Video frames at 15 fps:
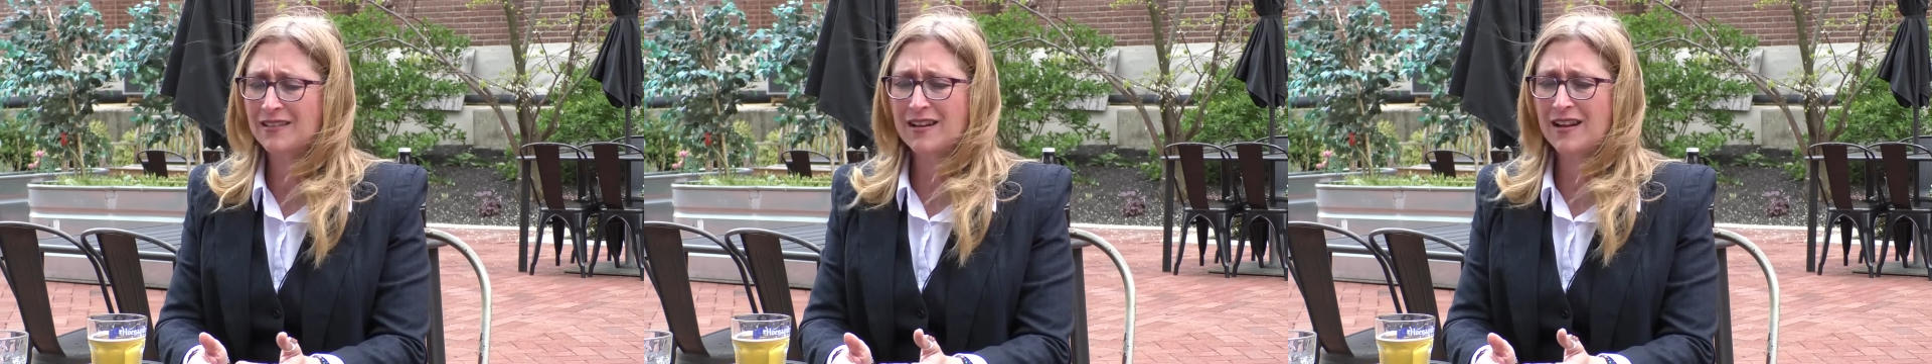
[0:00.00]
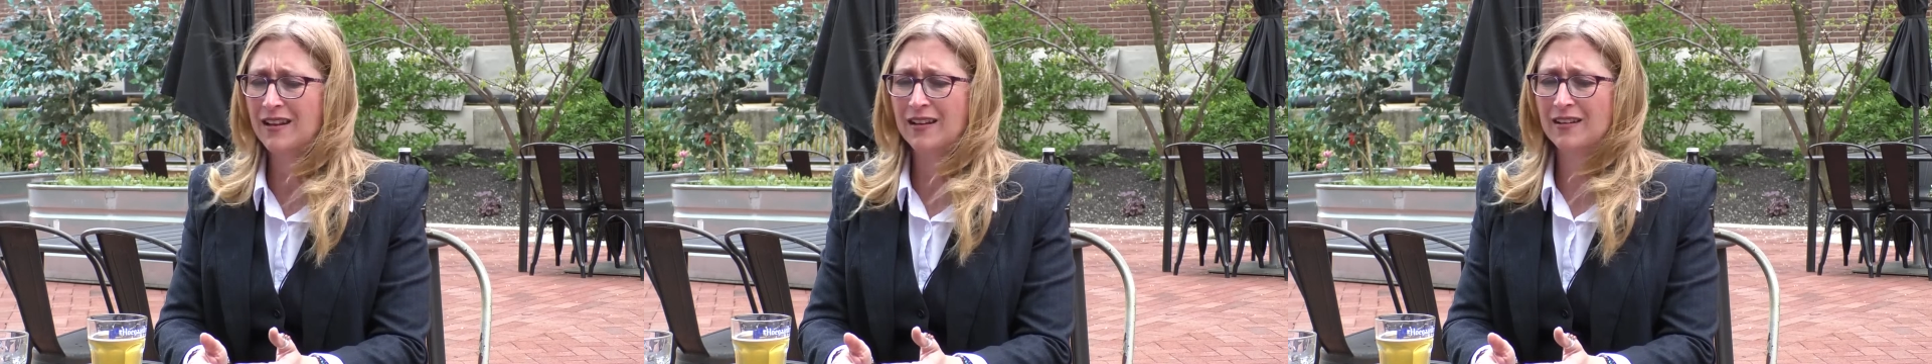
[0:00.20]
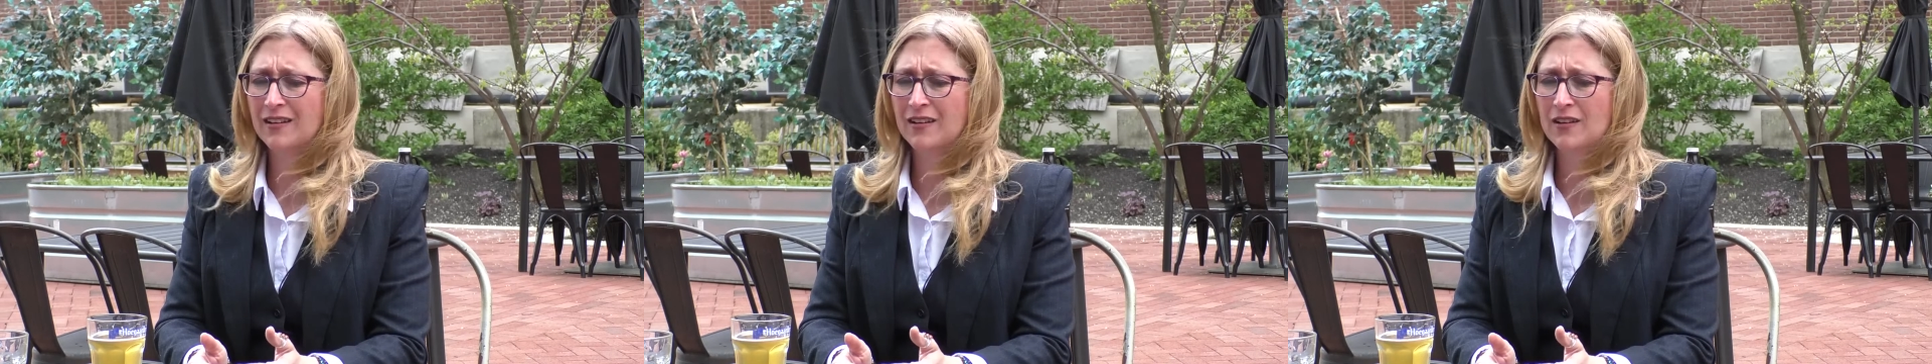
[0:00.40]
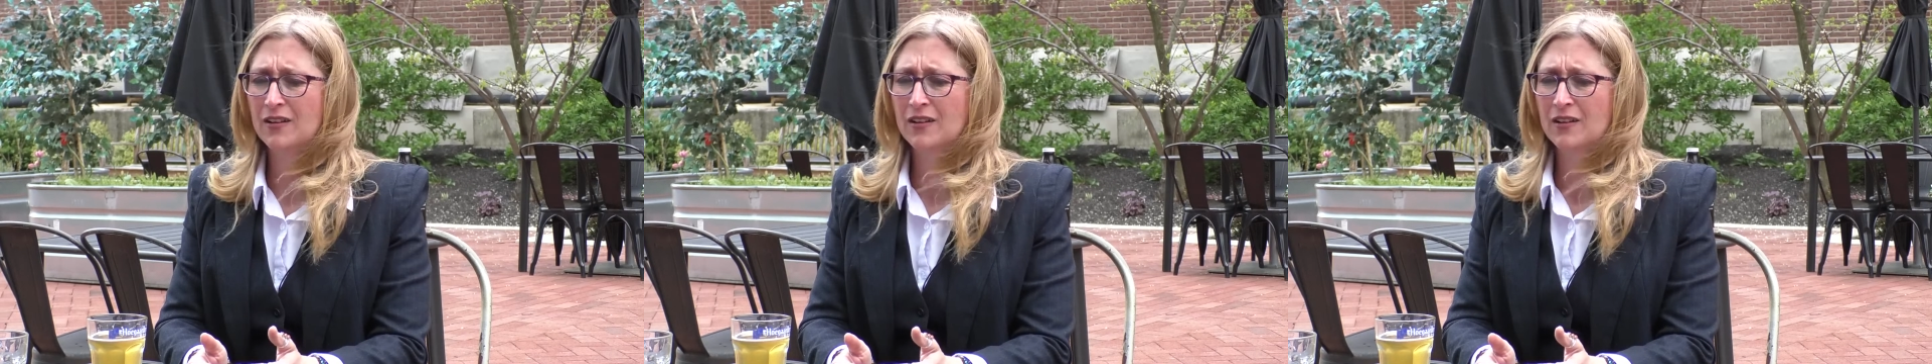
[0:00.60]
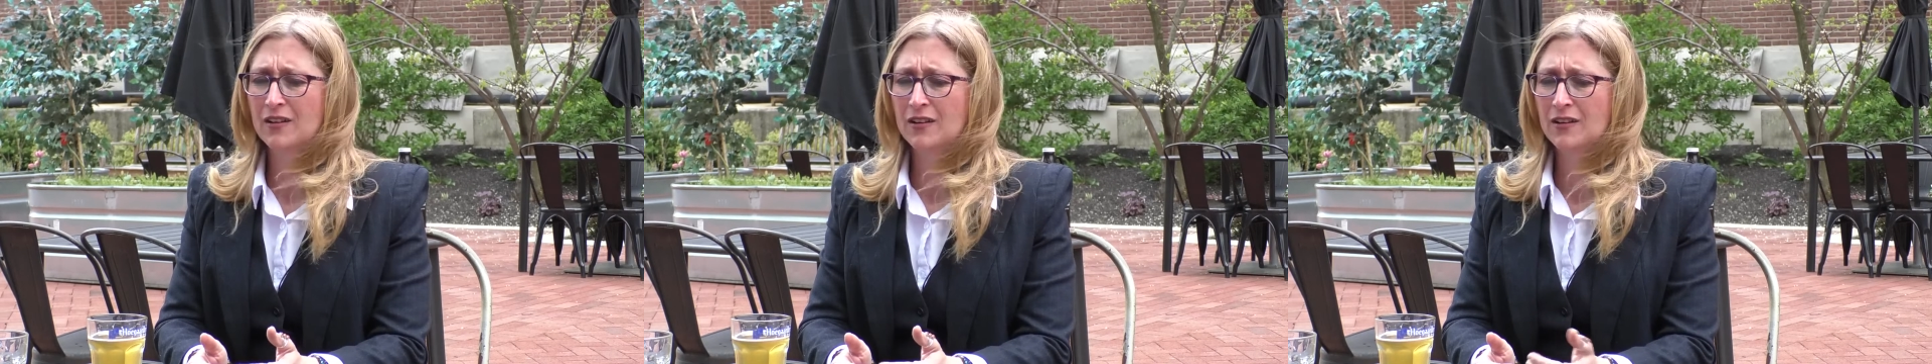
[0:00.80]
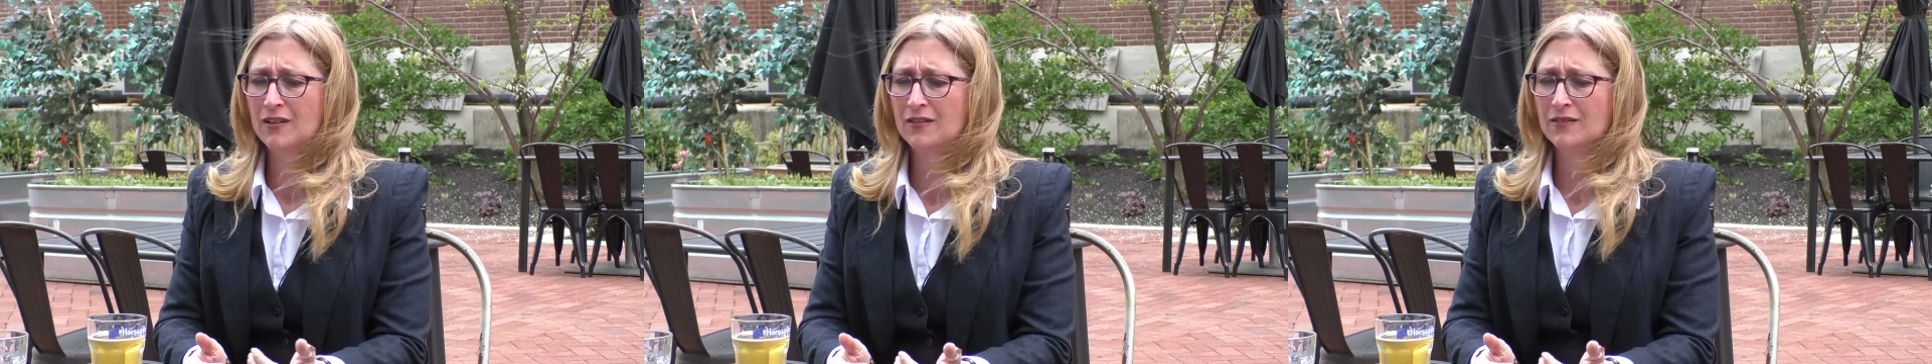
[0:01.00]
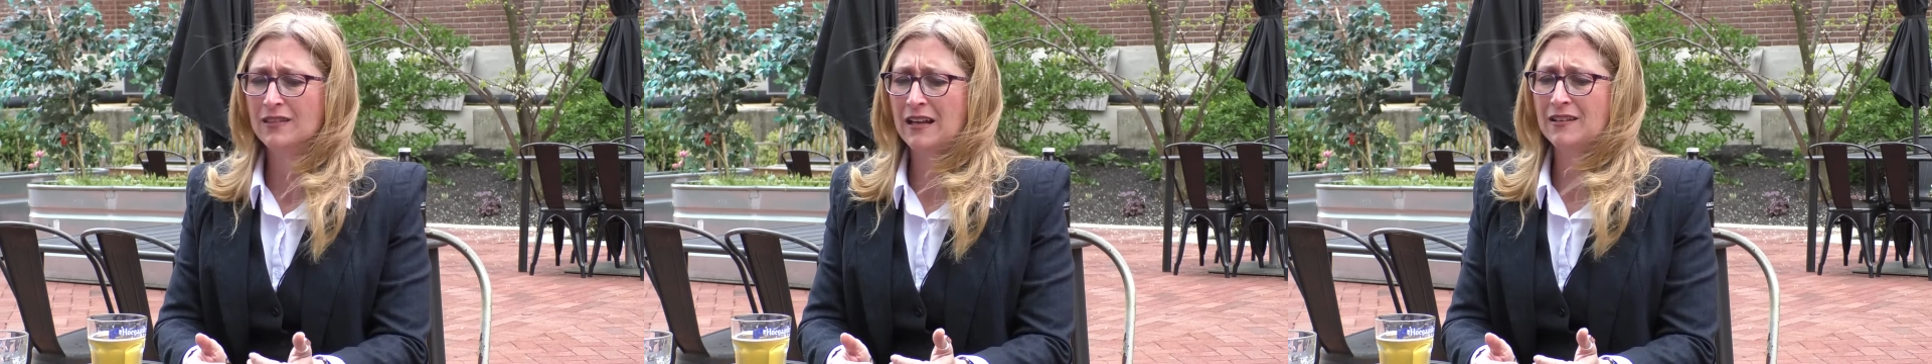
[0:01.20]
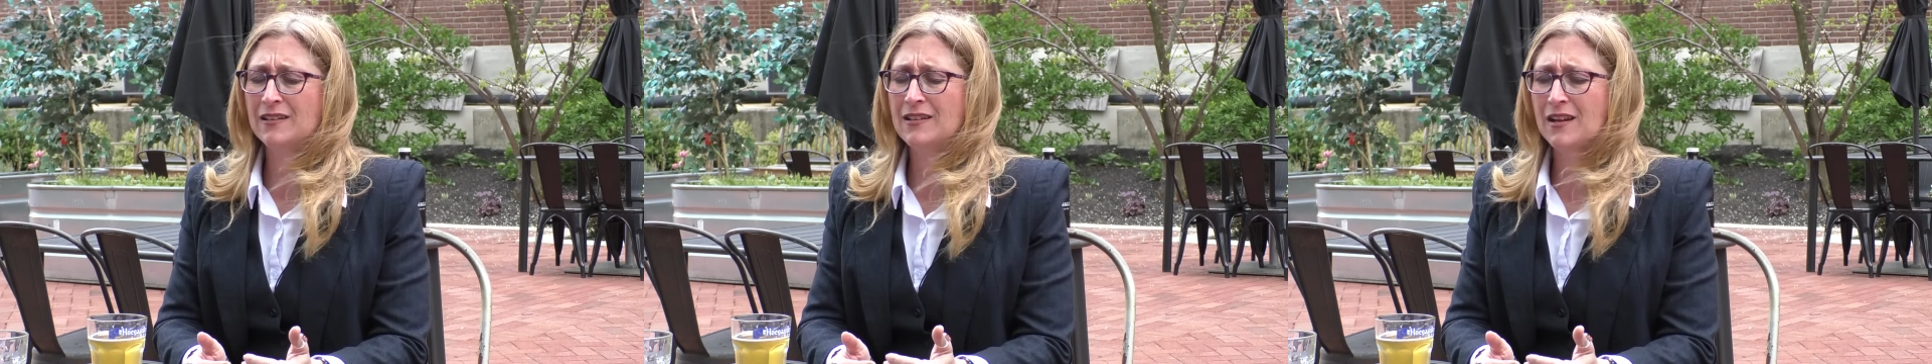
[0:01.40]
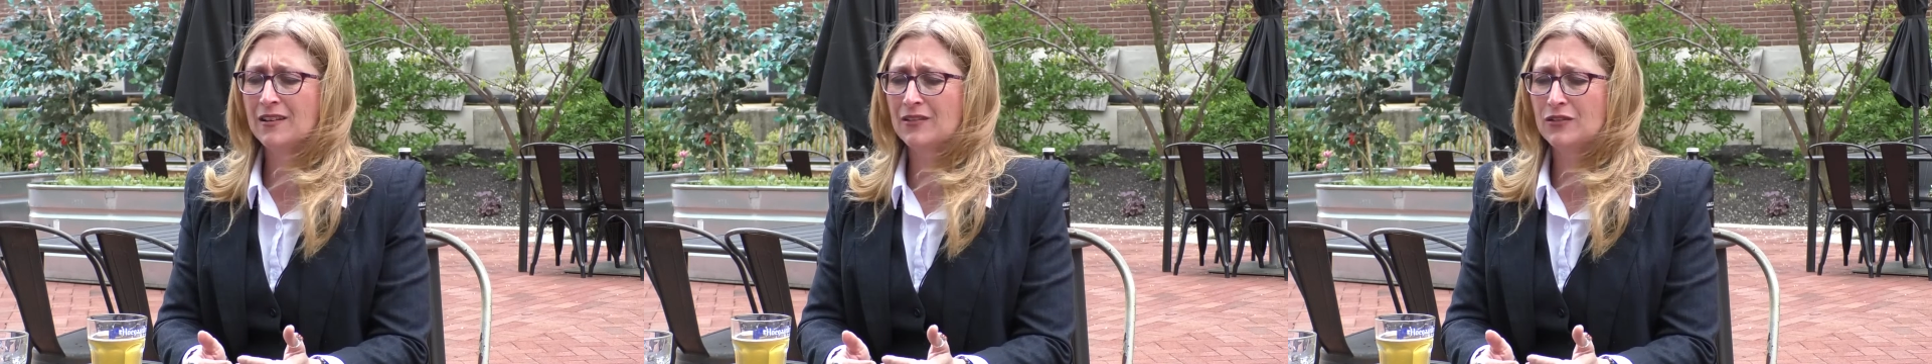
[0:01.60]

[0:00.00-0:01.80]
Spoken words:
not